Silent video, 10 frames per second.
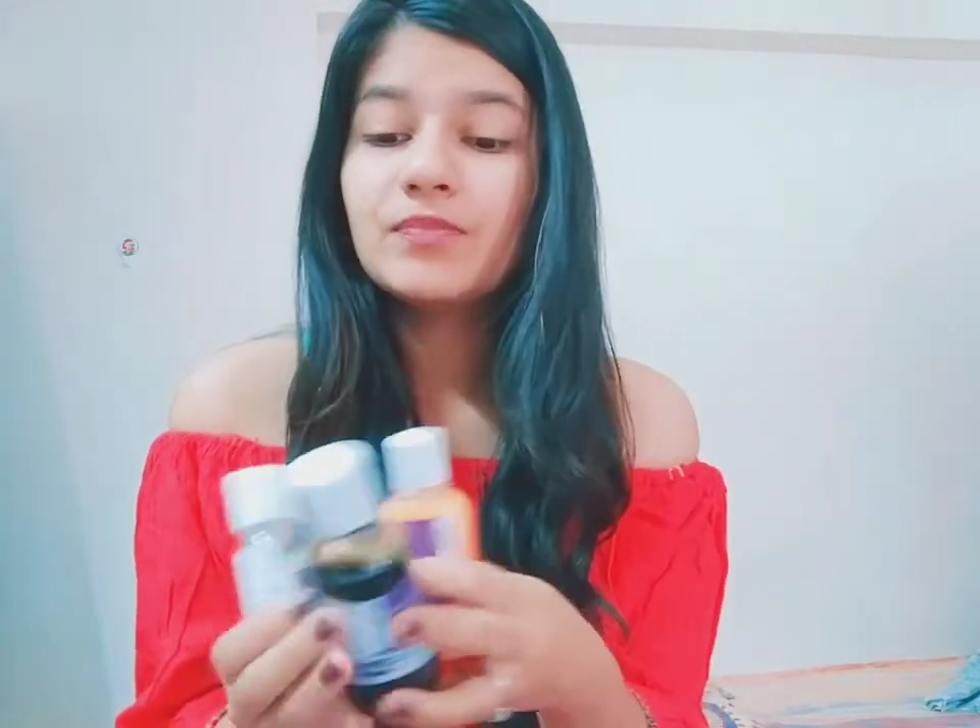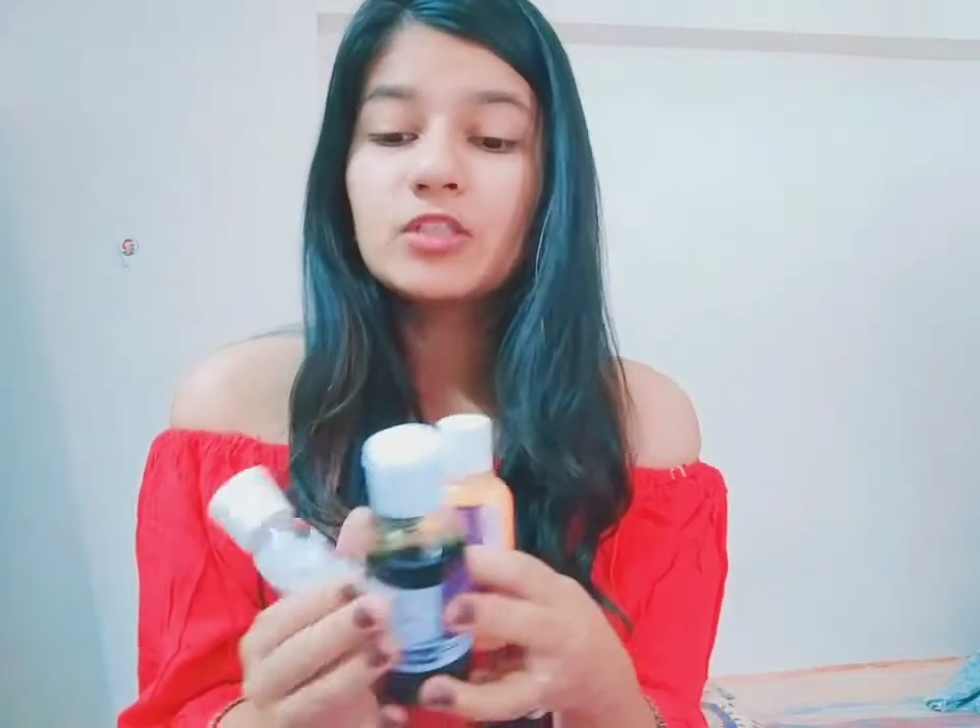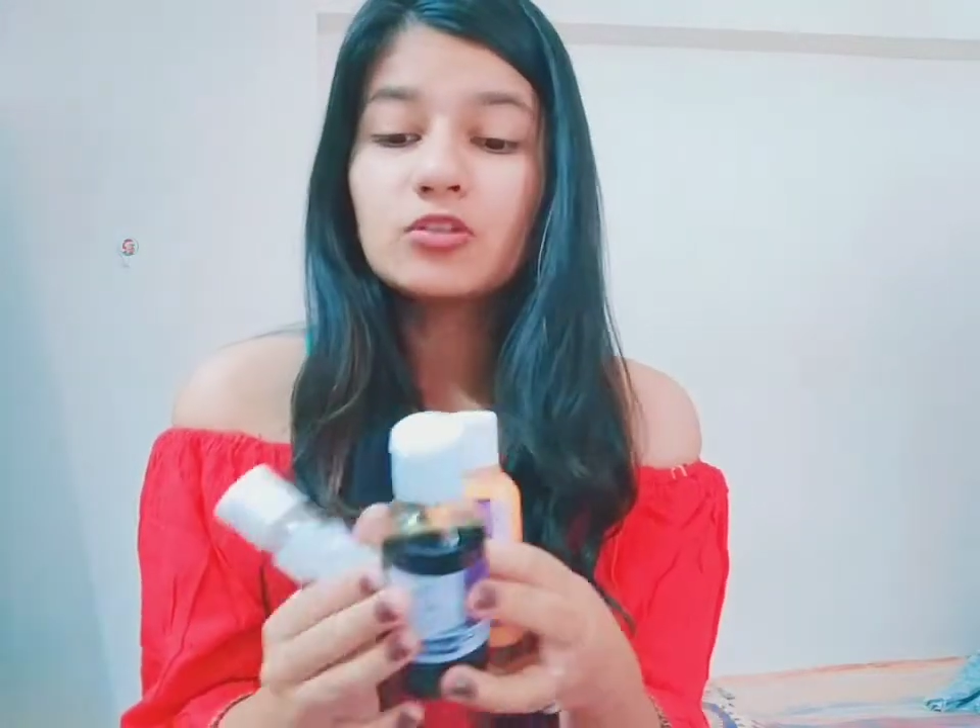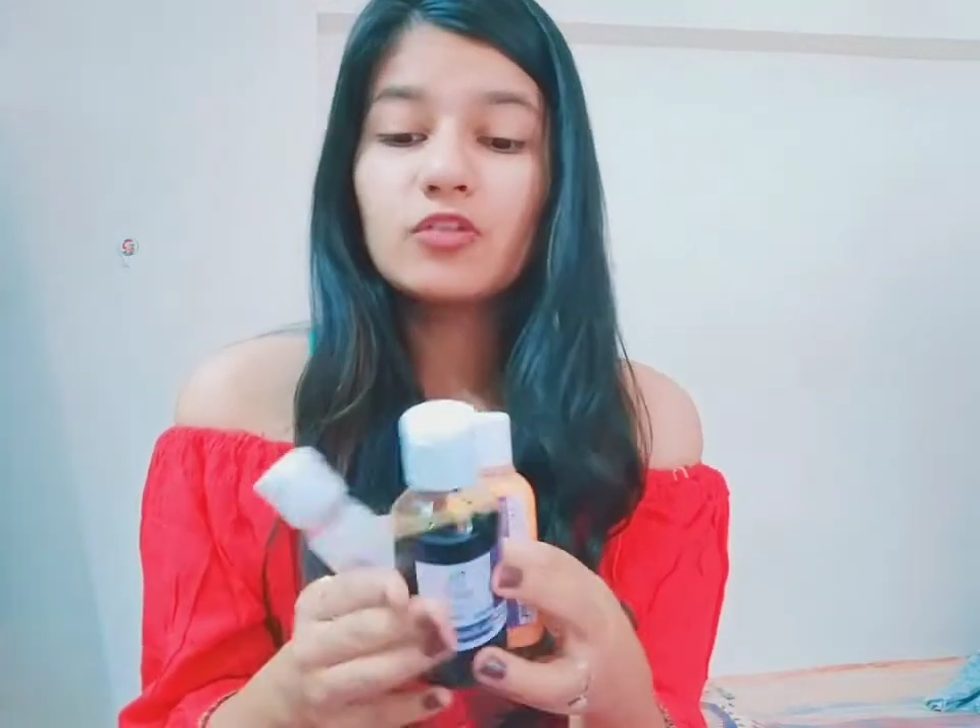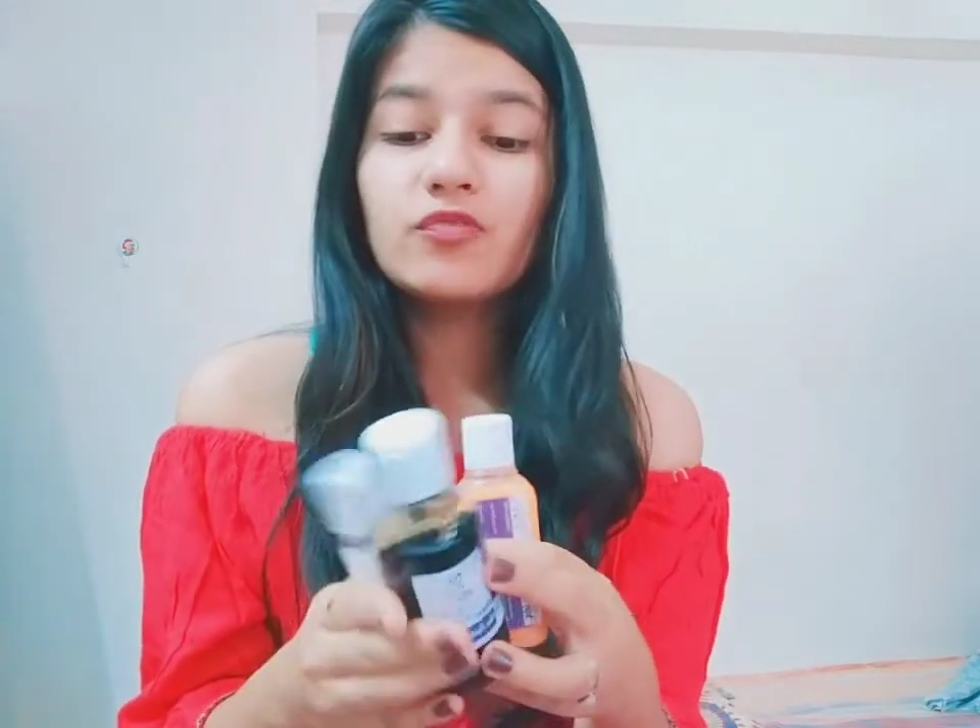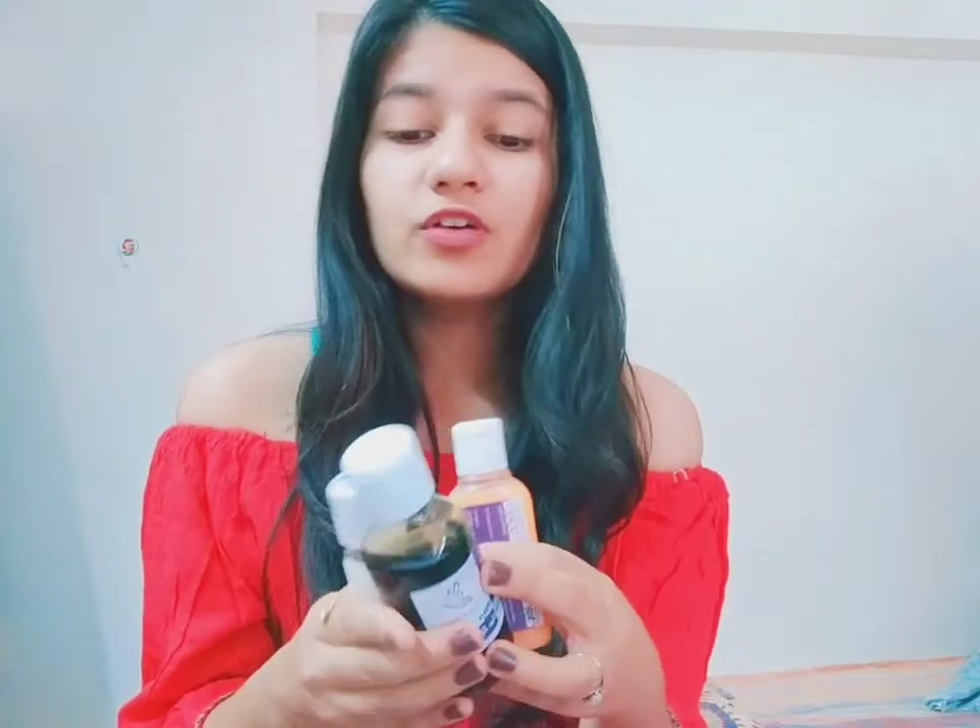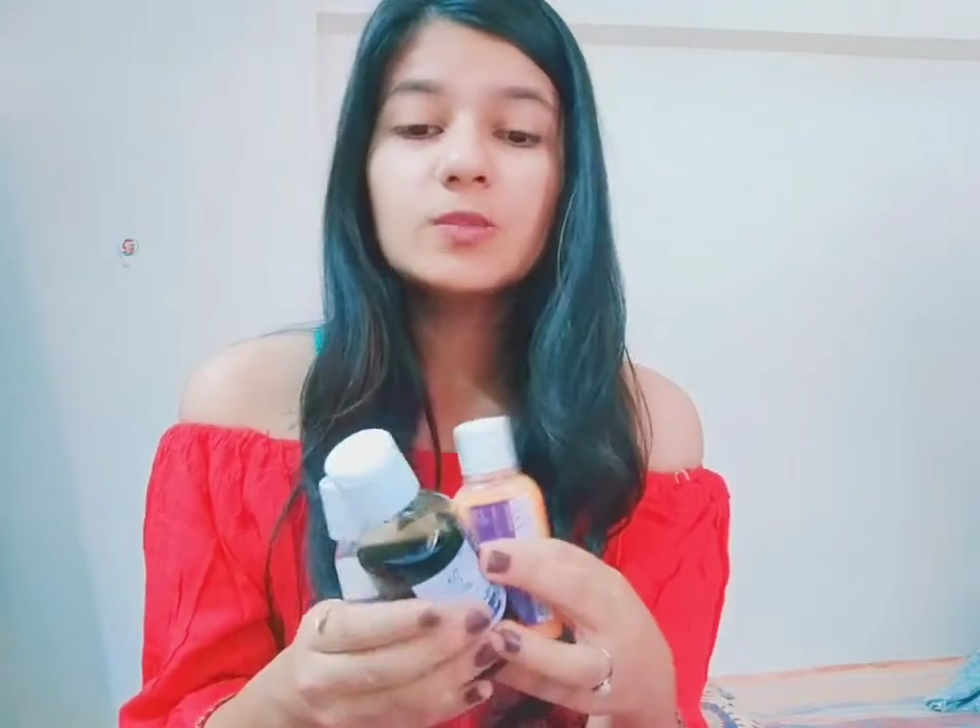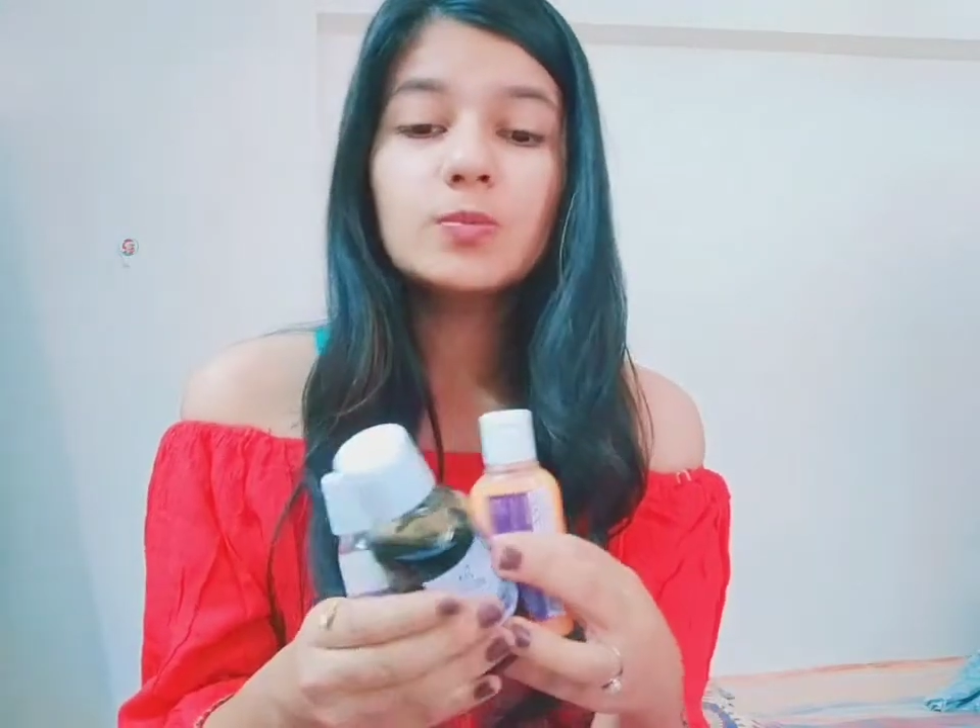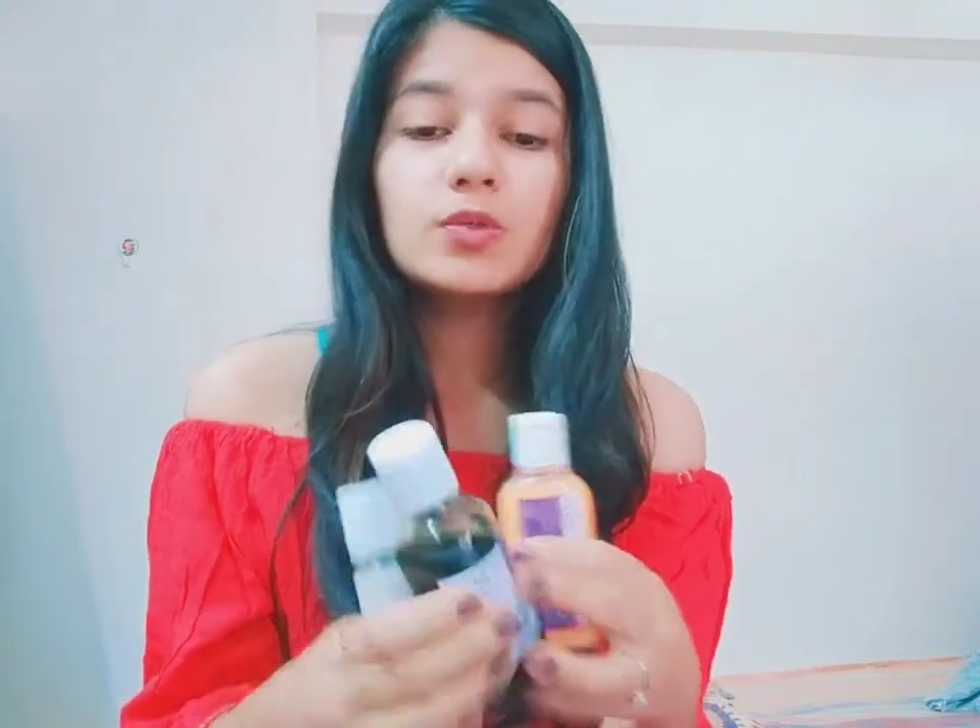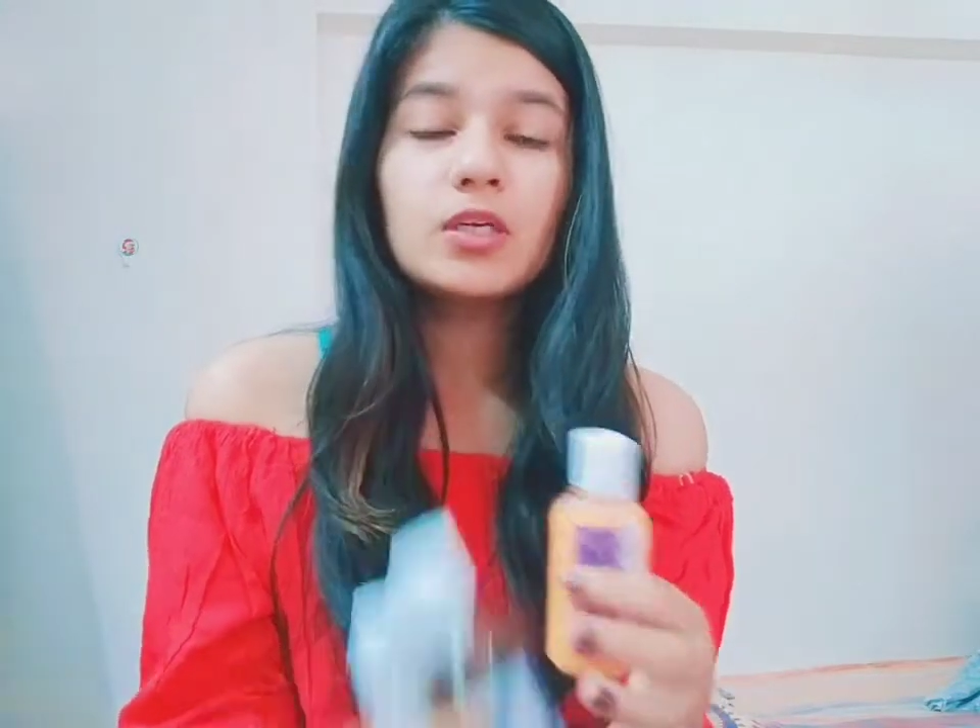So the first
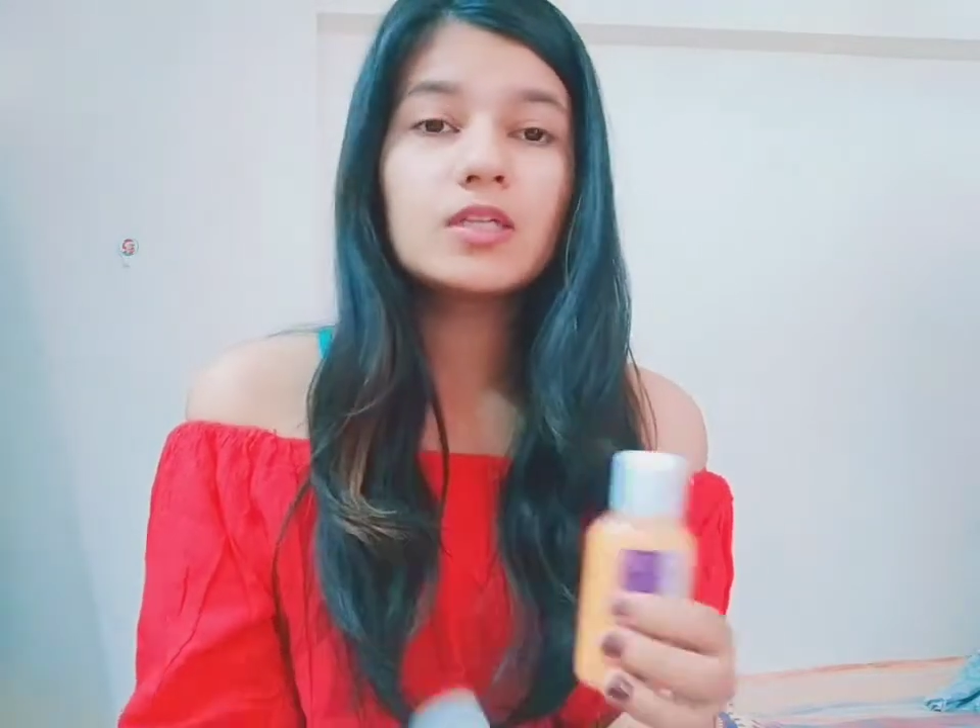product